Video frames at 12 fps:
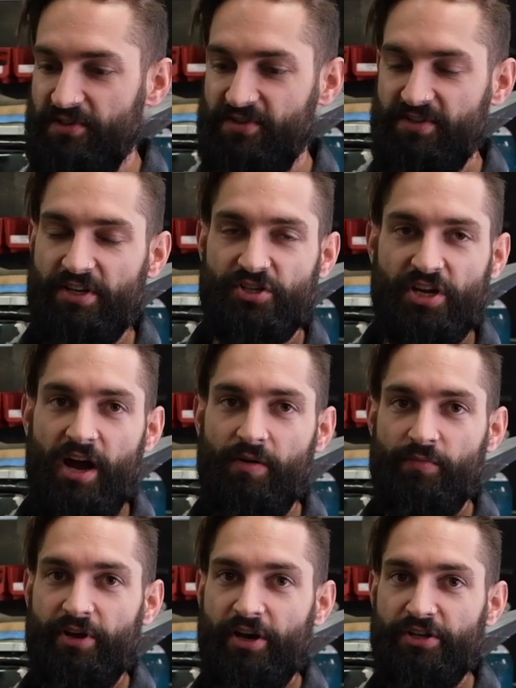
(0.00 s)
to stitch
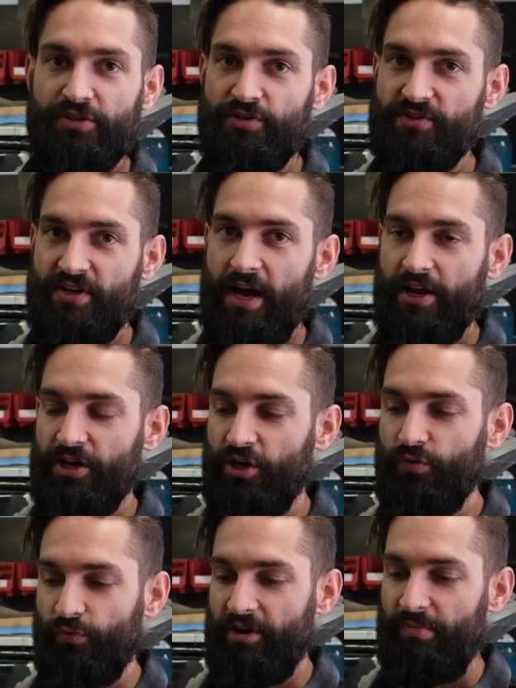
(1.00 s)
up. We're going to use like a
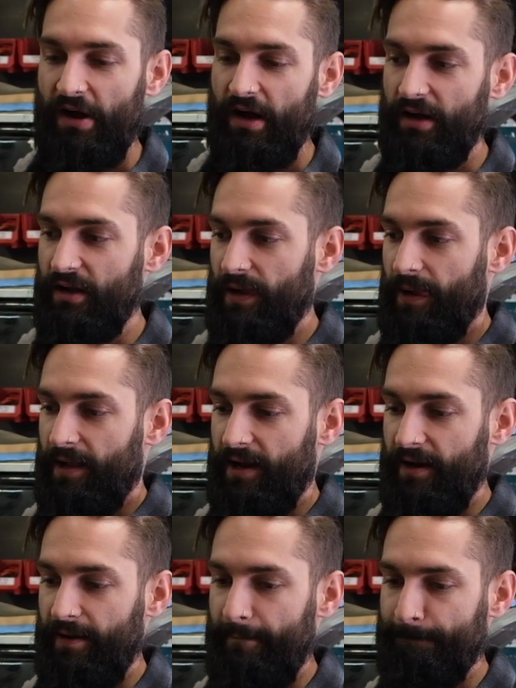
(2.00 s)
gripper
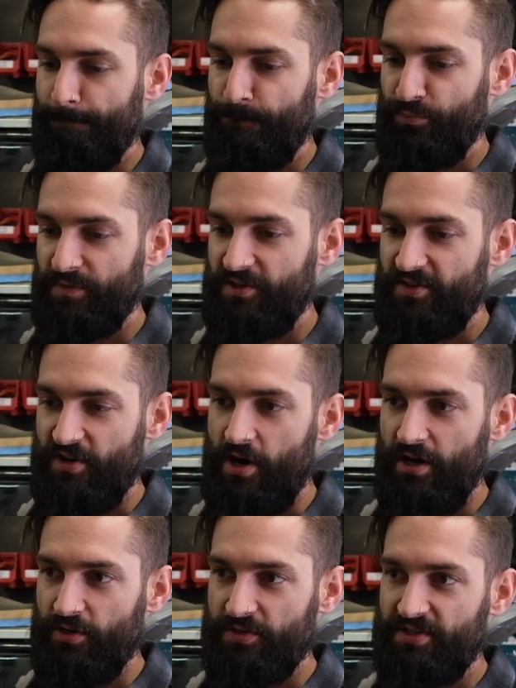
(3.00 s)

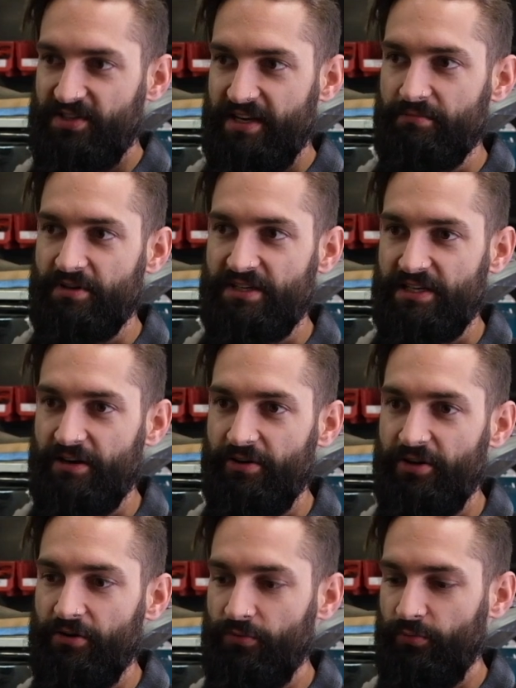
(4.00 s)
style seat
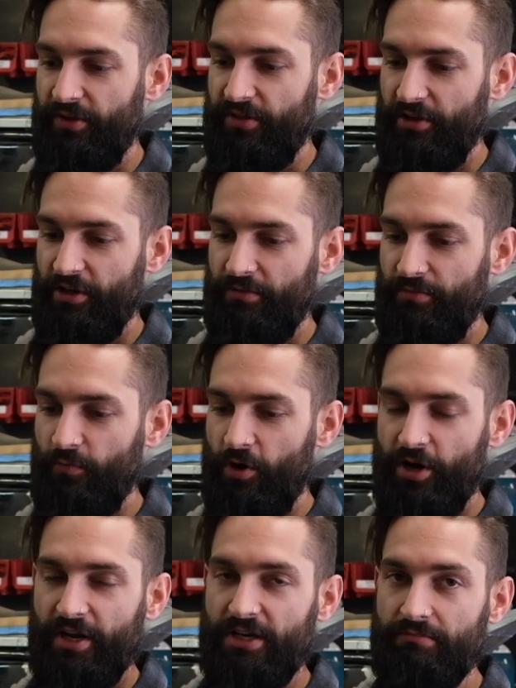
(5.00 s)
material with the
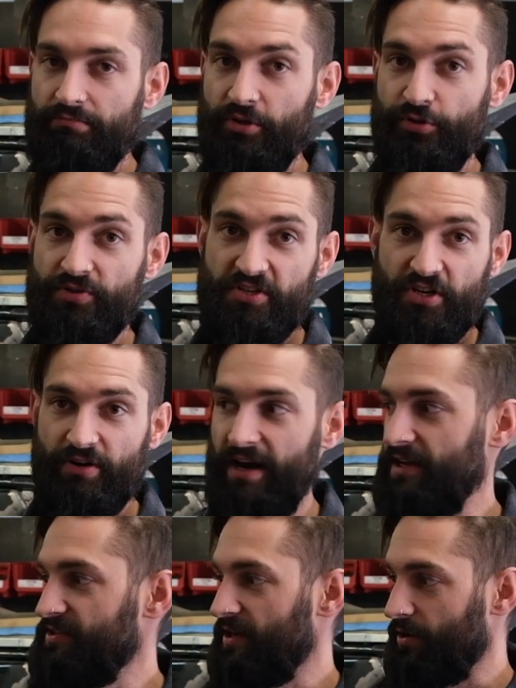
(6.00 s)
working in blues and
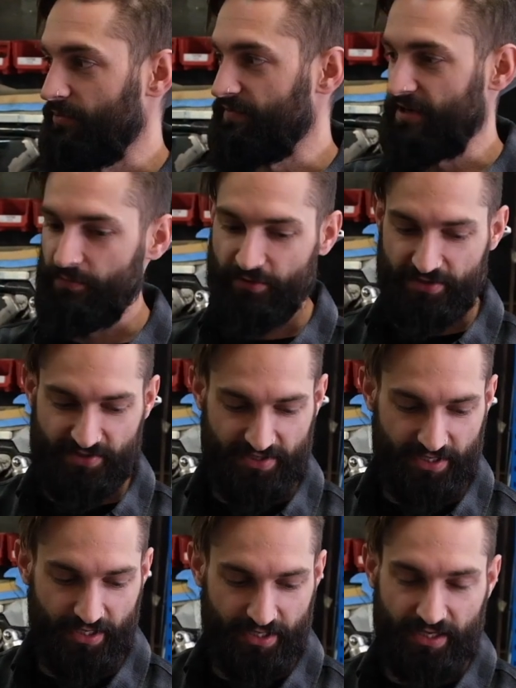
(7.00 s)
greys like we've done with the
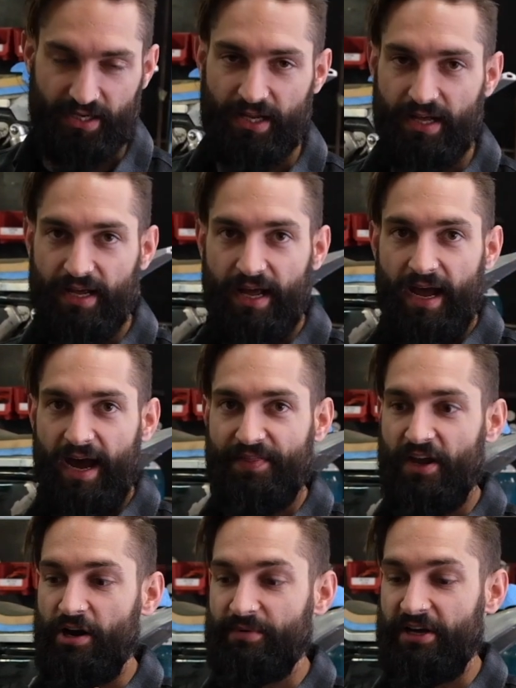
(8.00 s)
sticker kit.
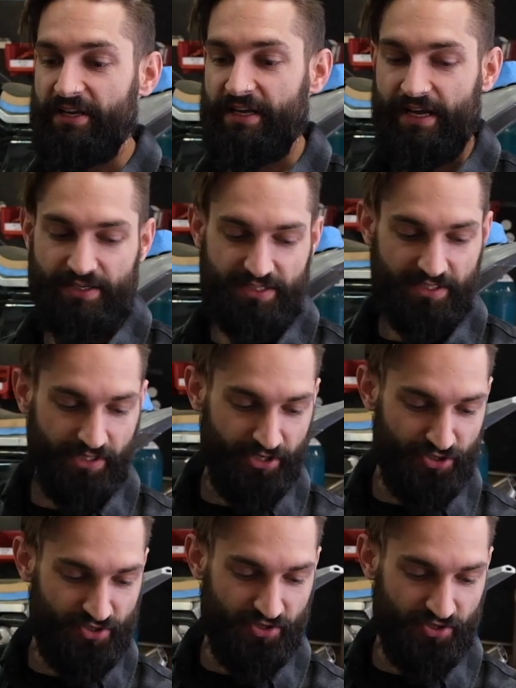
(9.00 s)
And then I'm going to get Dylan